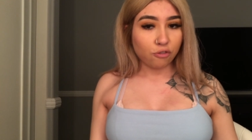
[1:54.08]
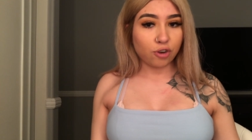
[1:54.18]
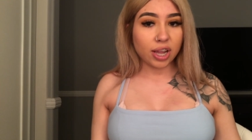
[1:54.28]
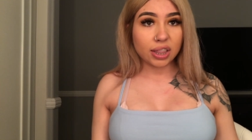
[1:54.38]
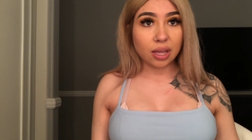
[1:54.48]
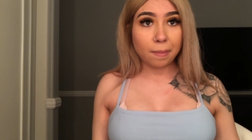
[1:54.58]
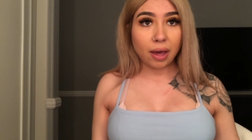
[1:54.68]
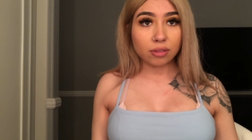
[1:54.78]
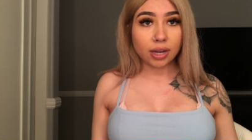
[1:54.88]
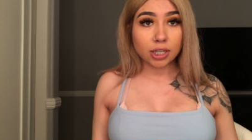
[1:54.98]
for like the
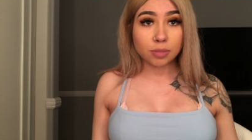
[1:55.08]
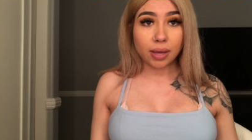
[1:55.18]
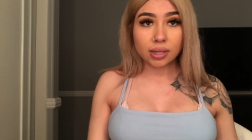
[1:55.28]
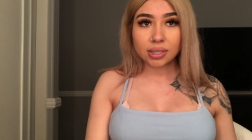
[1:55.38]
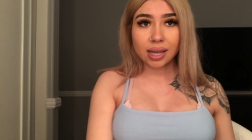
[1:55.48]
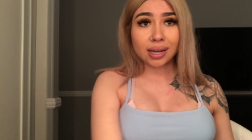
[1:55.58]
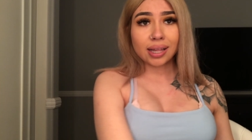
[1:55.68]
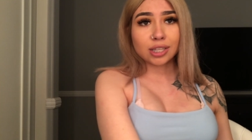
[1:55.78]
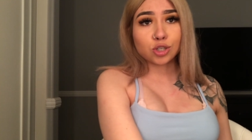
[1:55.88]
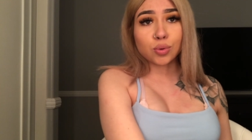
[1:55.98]
amount that I spent. Kind of
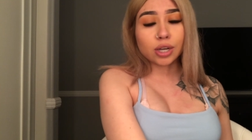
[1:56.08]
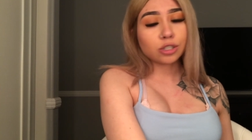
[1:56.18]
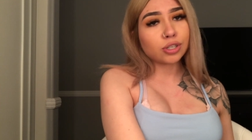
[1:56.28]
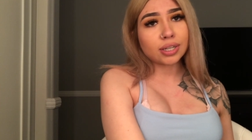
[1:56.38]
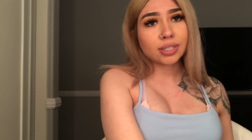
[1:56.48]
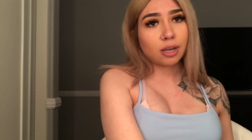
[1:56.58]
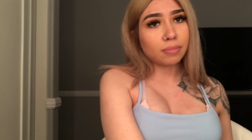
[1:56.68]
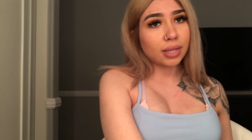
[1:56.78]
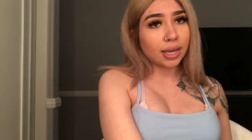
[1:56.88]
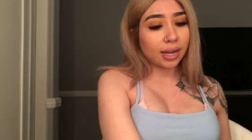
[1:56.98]
like 200 and
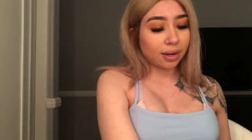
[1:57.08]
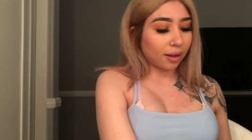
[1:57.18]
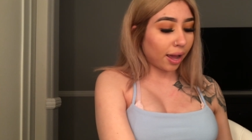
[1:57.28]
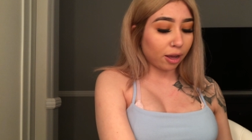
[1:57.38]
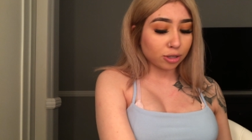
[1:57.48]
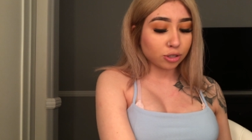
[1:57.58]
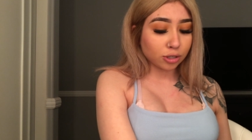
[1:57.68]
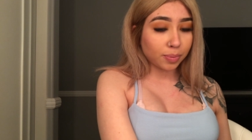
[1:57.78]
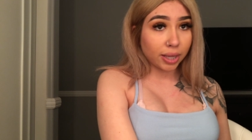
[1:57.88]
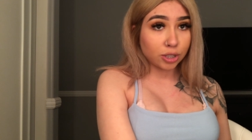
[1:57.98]
something, and I also
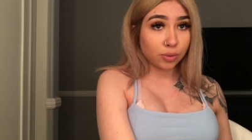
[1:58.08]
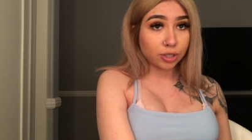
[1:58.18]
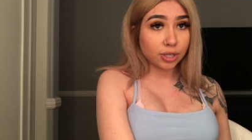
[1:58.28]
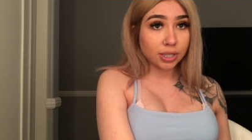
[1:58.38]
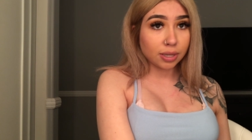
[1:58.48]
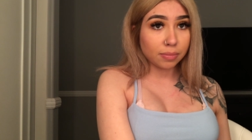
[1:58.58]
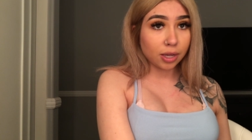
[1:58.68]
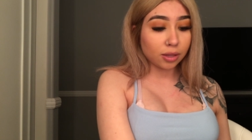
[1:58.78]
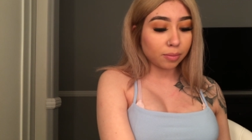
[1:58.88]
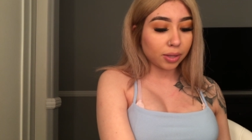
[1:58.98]
spent 200 and something
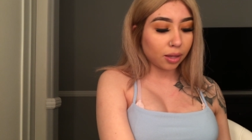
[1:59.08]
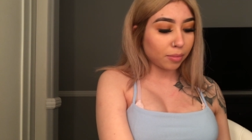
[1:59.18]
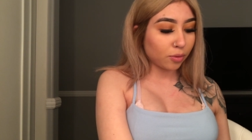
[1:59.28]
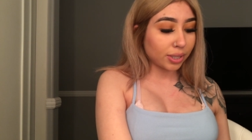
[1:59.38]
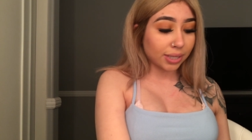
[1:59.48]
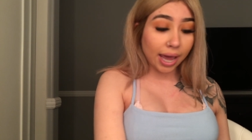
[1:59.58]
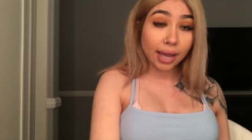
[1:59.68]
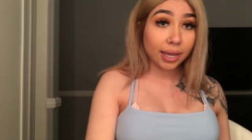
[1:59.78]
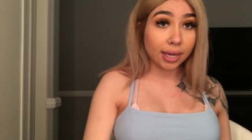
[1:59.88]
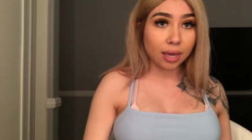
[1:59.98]
on the Bellami ones,
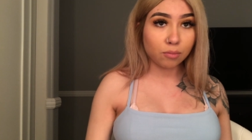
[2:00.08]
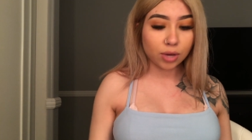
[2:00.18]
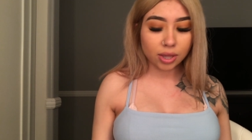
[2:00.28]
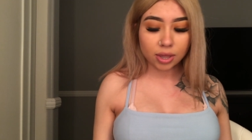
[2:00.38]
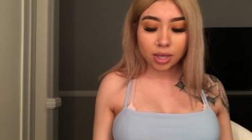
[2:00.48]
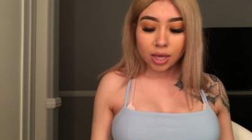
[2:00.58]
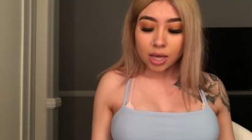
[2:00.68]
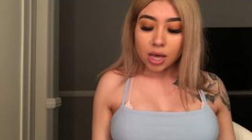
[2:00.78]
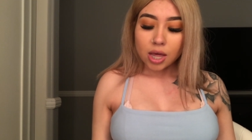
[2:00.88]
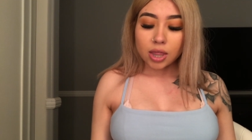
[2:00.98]
and it came with
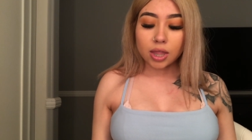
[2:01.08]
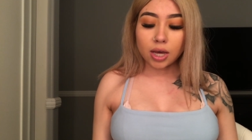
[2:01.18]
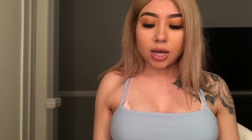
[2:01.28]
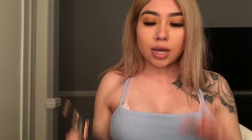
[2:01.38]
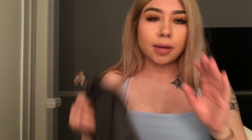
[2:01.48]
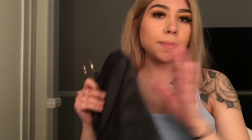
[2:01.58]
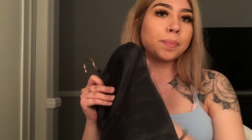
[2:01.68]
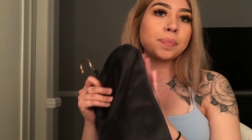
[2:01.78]
the